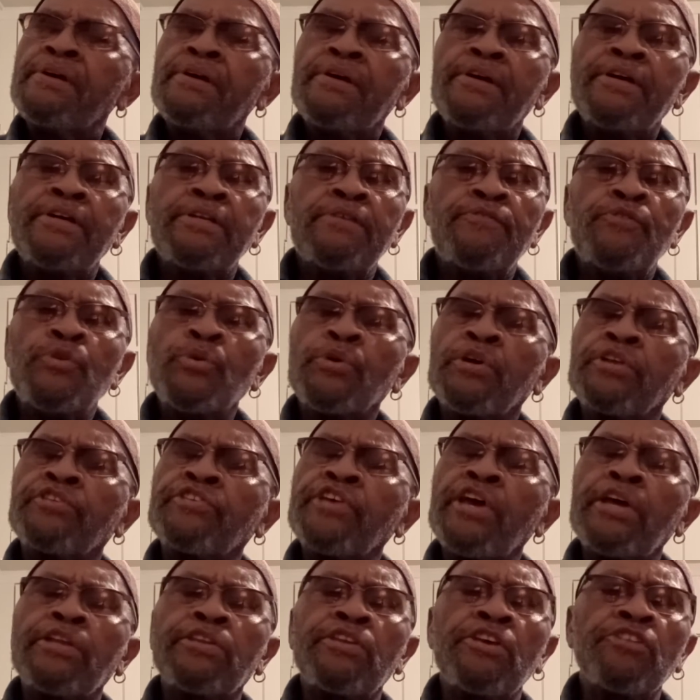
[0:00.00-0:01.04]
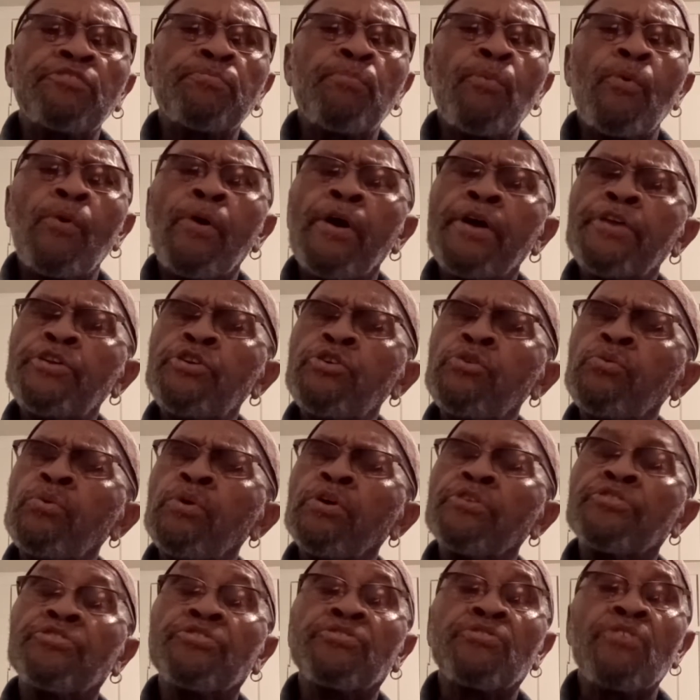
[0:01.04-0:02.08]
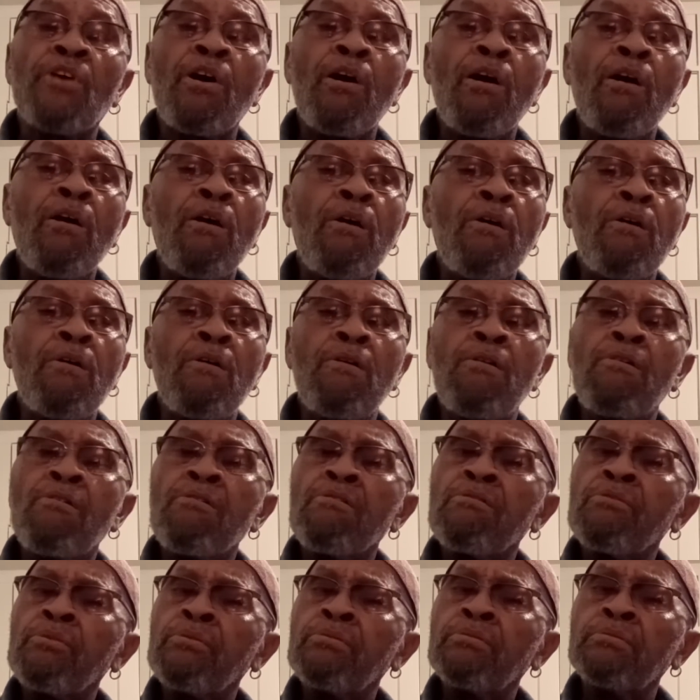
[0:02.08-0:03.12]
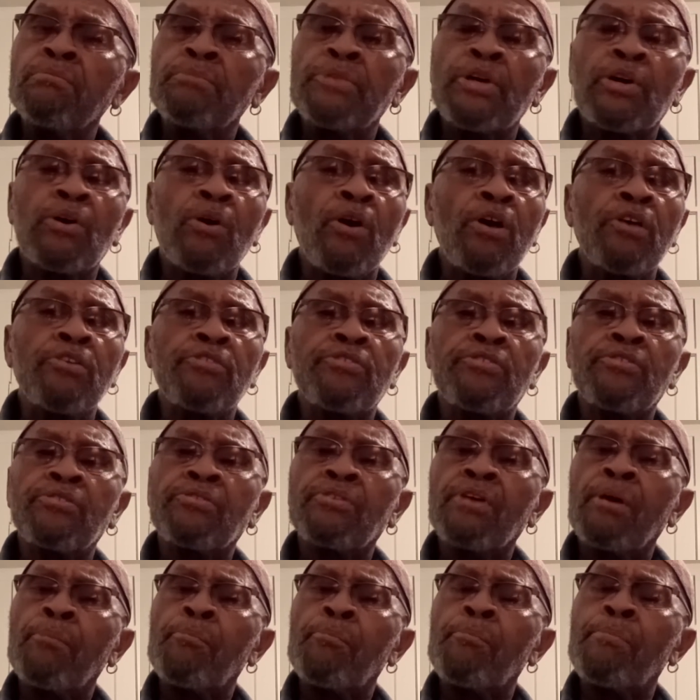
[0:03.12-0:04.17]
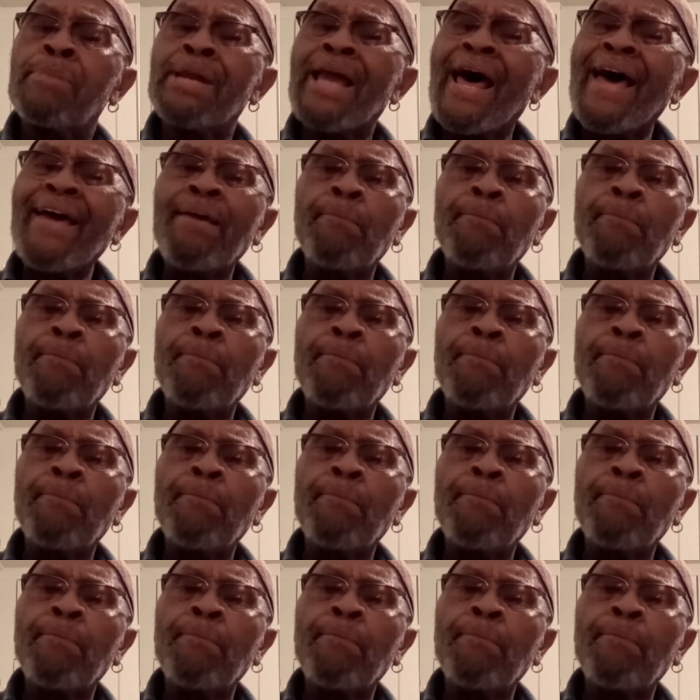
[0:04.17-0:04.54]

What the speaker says: And if you could take this, boy, you were strong, because a black